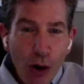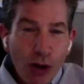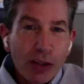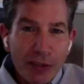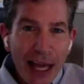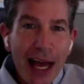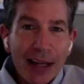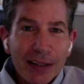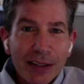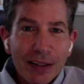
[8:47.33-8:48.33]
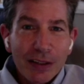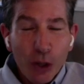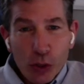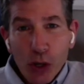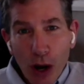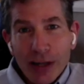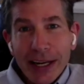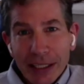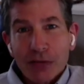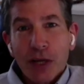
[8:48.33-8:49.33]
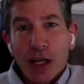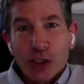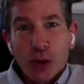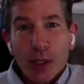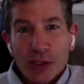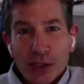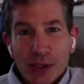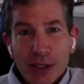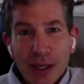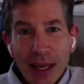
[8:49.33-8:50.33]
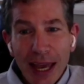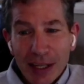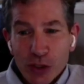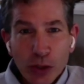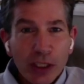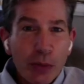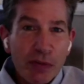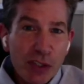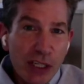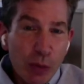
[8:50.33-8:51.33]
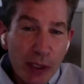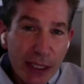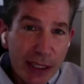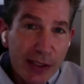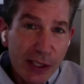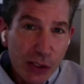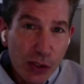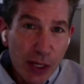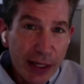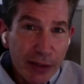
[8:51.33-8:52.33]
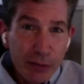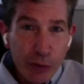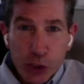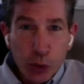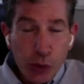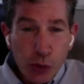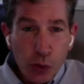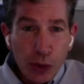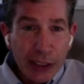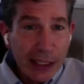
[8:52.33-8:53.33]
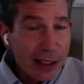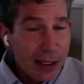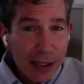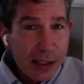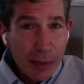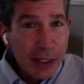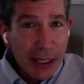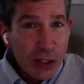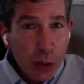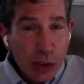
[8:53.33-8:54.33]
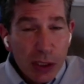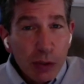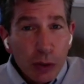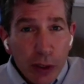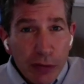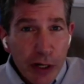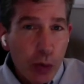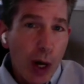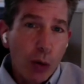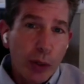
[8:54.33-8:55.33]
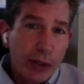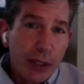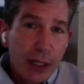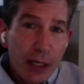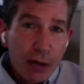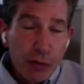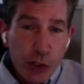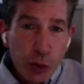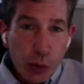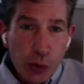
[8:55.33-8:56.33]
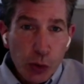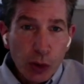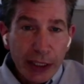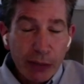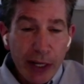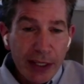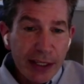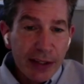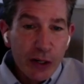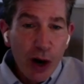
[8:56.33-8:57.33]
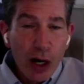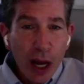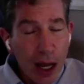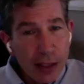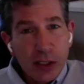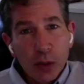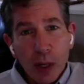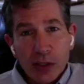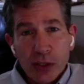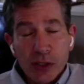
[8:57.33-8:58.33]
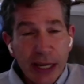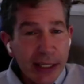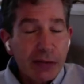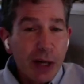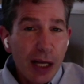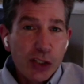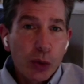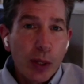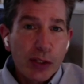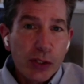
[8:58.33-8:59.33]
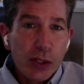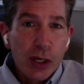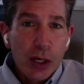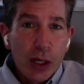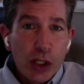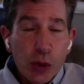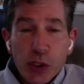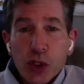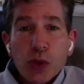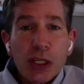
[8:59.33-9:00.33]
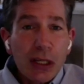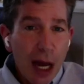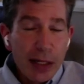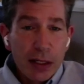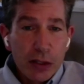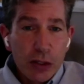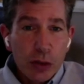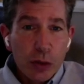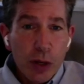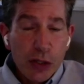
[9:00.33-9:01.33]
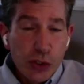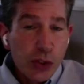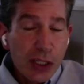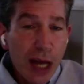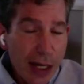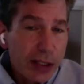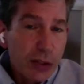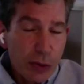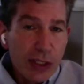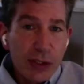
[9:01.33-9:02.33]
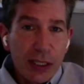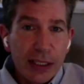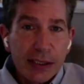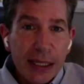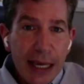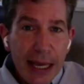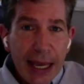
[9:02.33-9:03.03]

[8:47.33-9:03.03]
all of that, those are negative consequences. And certainly, we've seen with kids and, and virtual schooling that some of the kids don't seem to learn very well with virtual schooling, right? They, there are consequences, negative consequences to us choosing not to us choosing not to do these things.